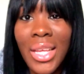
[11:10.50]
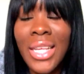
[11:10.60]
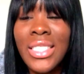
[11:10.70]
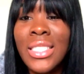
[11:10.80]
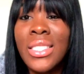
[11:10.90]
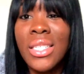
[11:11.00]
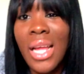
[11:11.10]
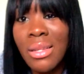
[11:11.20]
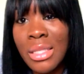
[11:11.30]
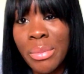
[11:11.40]
It just stood
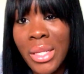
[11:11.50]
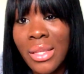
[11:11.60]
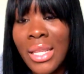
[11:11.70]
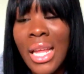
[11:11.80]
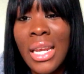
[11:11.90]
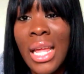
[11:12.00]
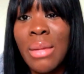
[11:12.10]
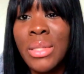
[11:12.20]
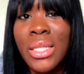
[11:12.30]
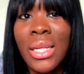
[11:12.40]
out to me. That
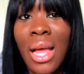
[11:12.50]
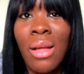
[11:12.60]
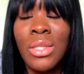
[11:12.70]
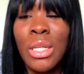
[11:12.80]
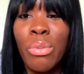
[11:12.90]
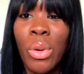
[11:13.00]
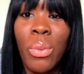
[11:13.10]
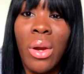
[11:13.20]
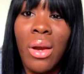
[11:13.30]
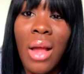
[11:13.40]
name stood out to the point
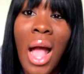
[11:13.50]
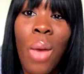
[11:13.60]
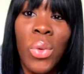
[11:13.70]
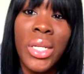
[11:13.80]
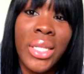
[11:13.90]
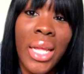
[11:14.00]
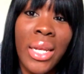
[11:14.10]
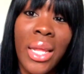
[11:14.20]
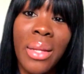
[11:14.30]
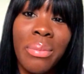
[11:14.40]
where I wanted that
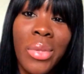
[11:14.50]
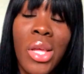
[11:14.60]
name.